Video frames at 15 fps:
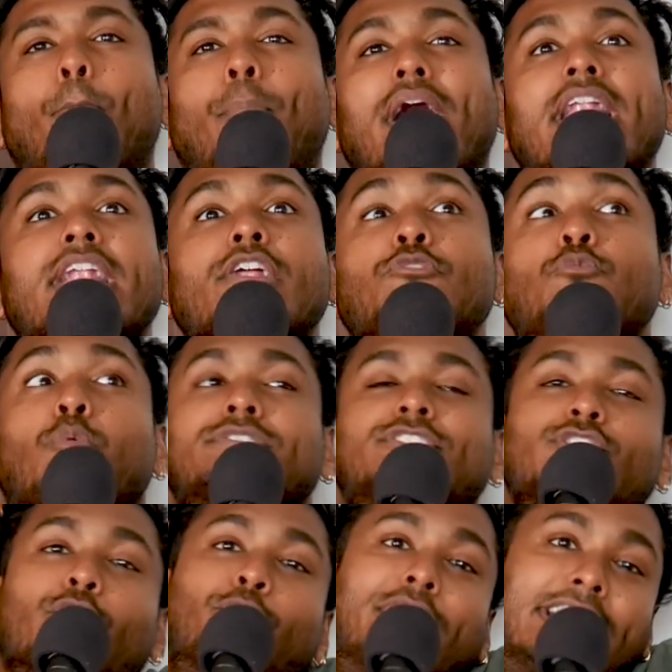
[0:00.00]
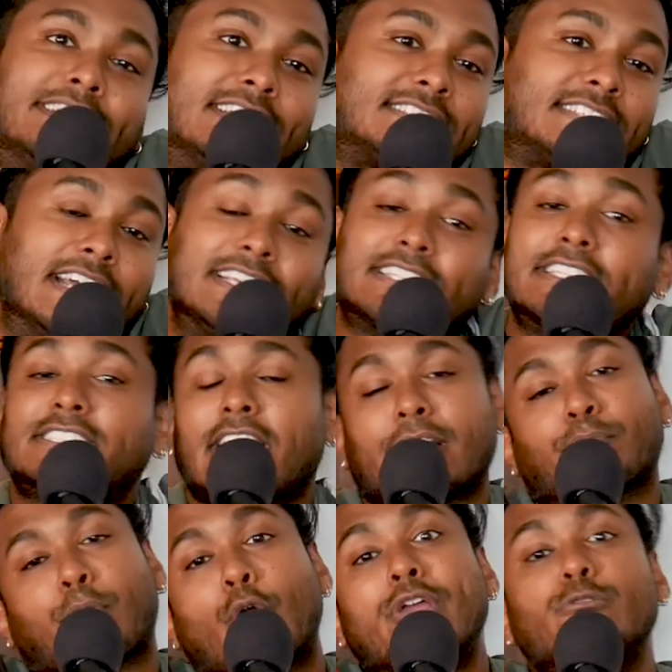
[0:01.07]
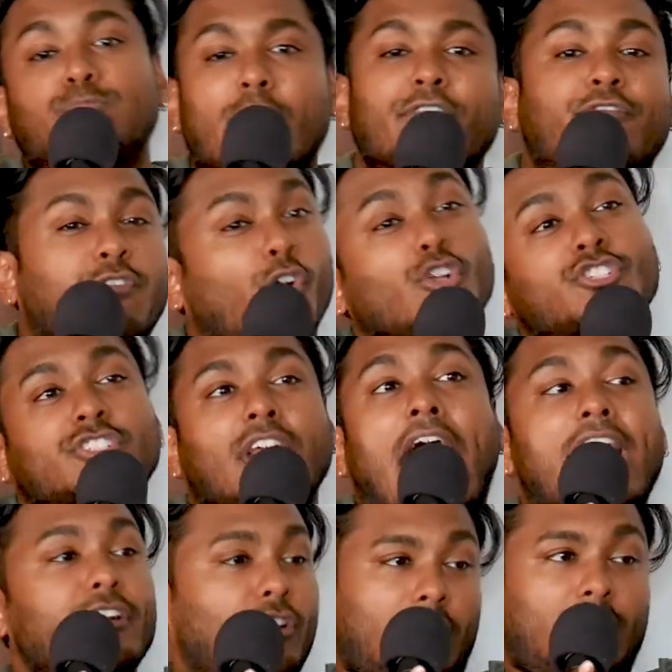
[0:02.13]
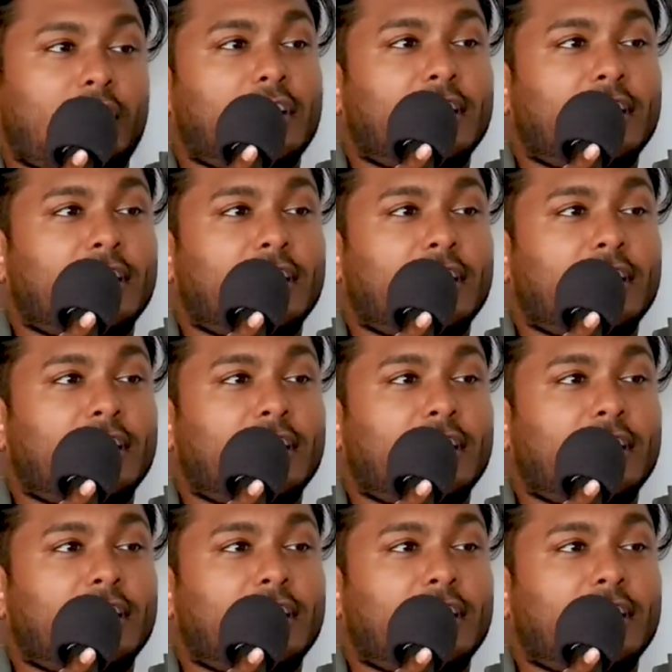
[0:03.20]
But once I started reading these things, it's like, bro, he was my first idol.